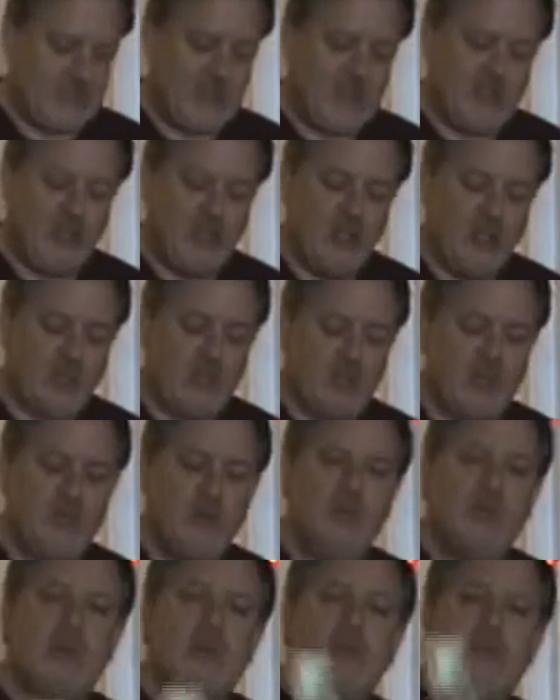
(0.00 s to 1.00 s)
And you
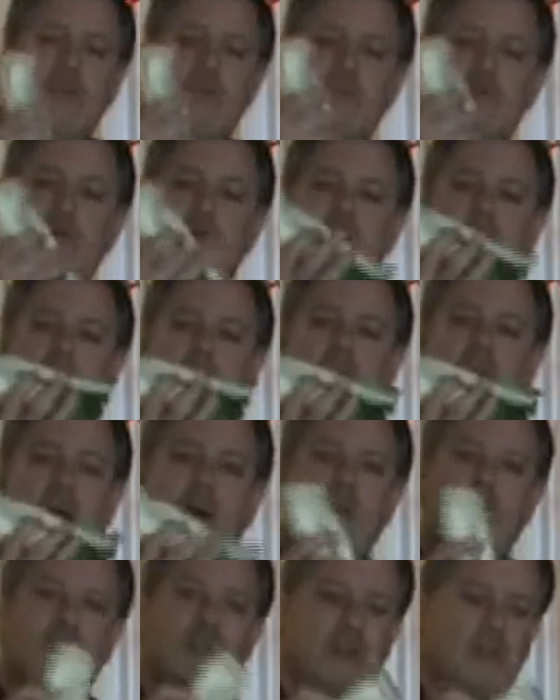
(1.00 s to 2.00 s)
too can enjoy
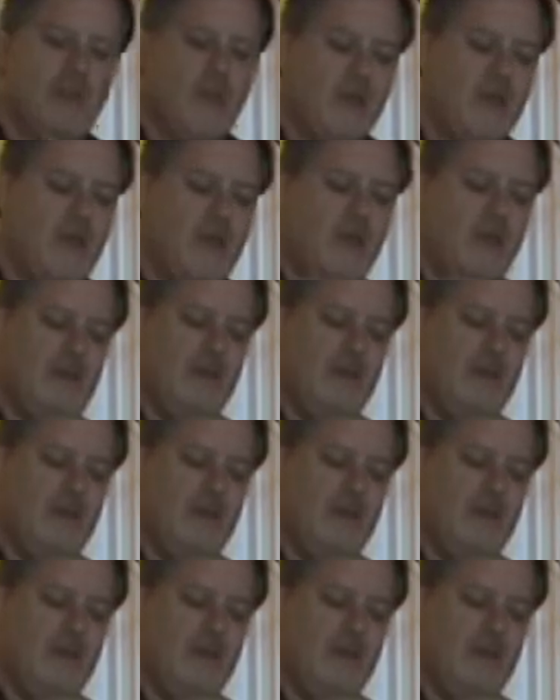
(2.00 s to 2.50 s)
bok choy.